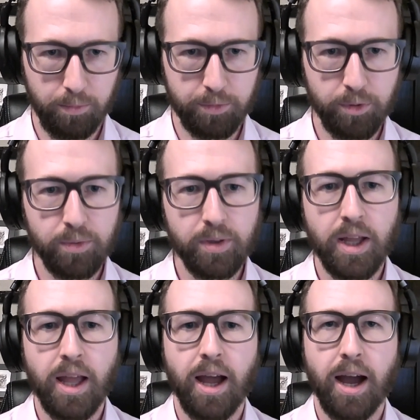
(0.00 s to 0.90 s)
optimal,
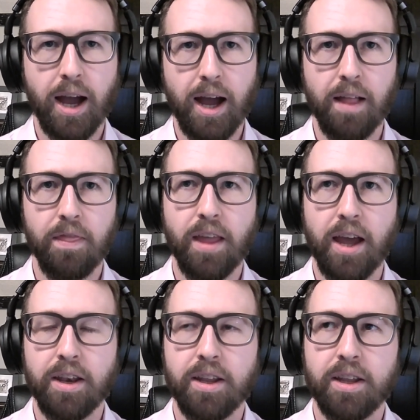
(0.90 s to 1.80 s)
and
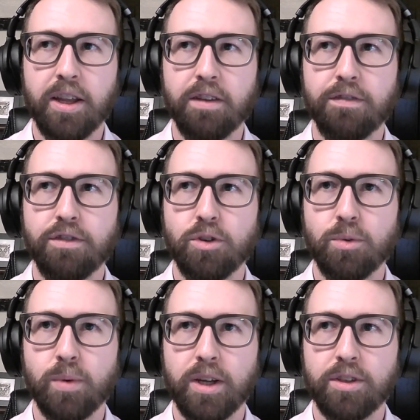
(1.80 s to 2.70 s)
then if
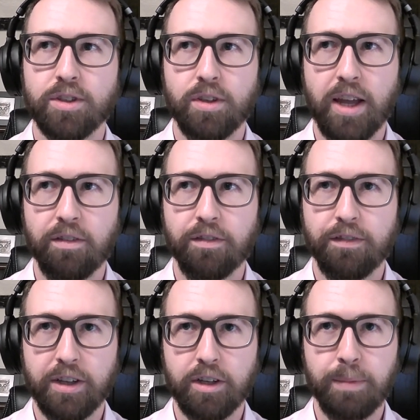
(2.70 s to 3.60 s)
you were to then
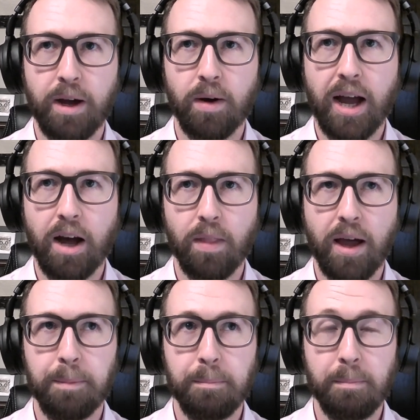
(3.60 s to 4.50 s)
think about how
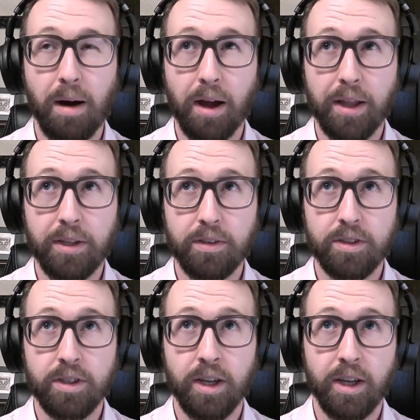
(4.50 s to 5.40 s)
that
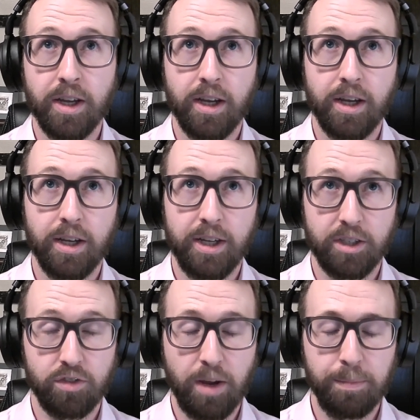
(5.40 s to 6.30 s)
might
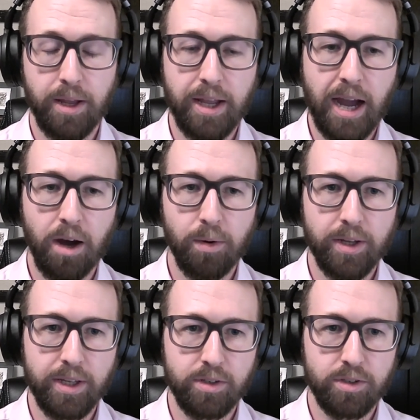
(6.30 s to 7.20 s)
extrapolate out
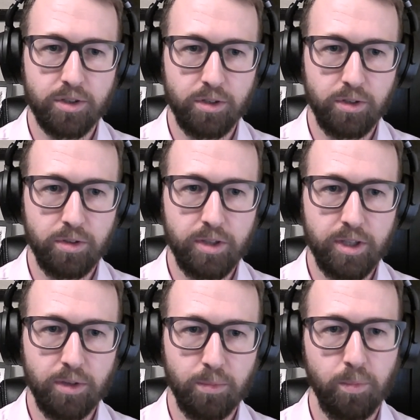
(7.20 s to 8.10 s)
into
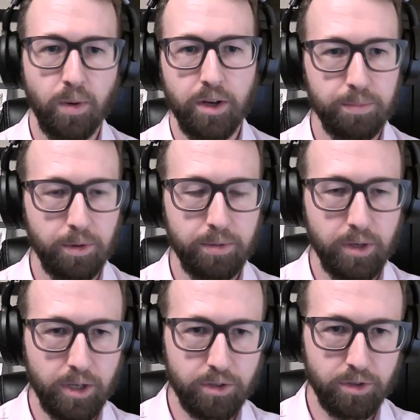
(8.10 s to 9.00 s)
the wider
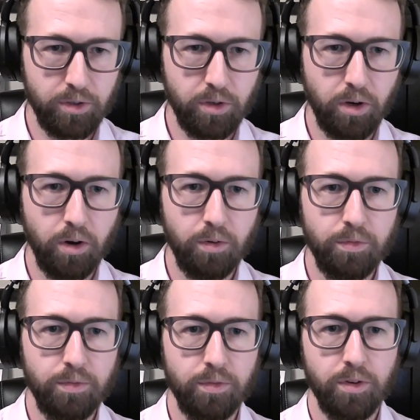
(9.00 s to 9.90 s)
population
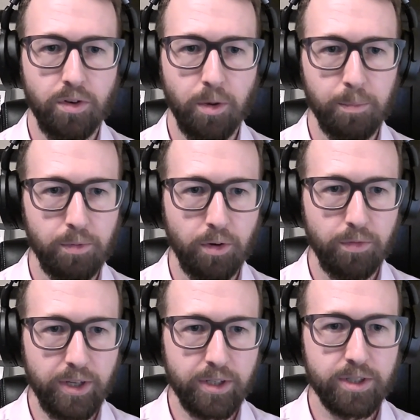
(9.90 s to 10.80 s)
of
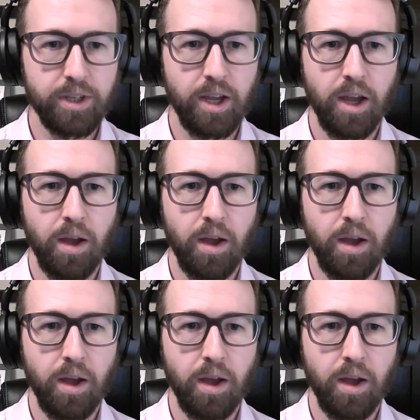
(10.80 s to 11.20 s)
nonprofits,